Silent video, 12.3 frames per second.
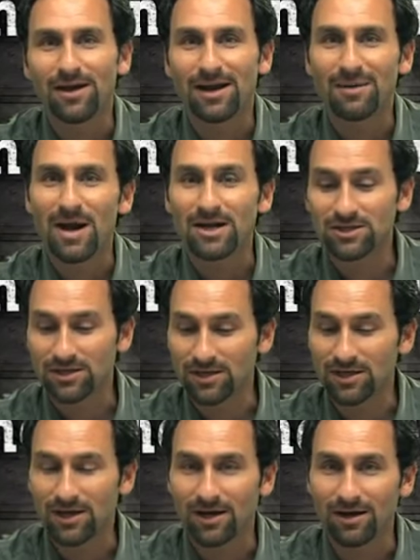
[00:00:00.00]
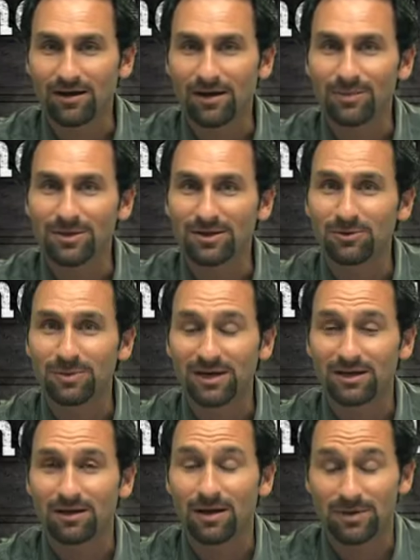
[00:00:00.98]
And I'm actually
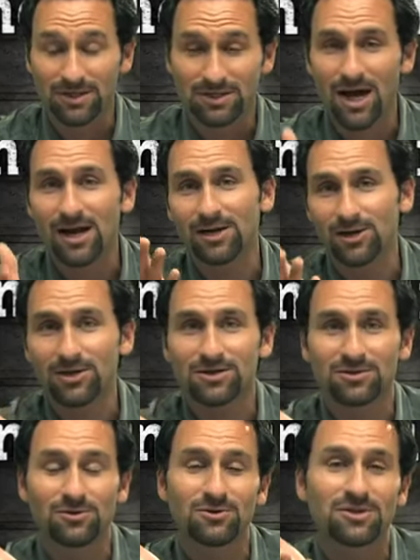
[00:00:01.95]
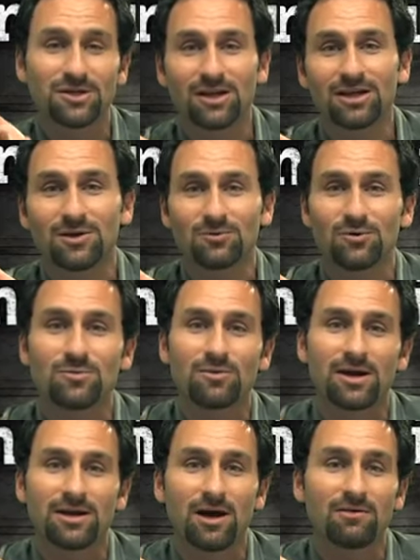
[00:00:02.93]
I'm excited here because who's sitting in the room
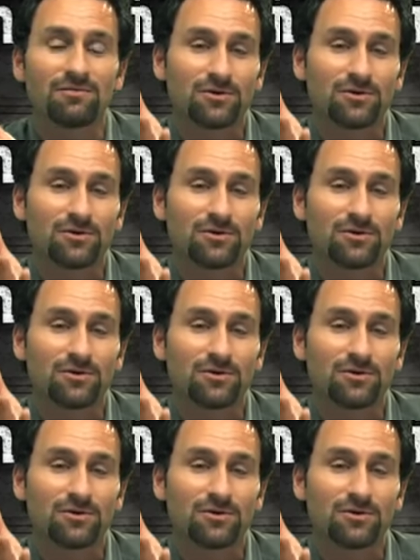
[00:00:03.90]
right now?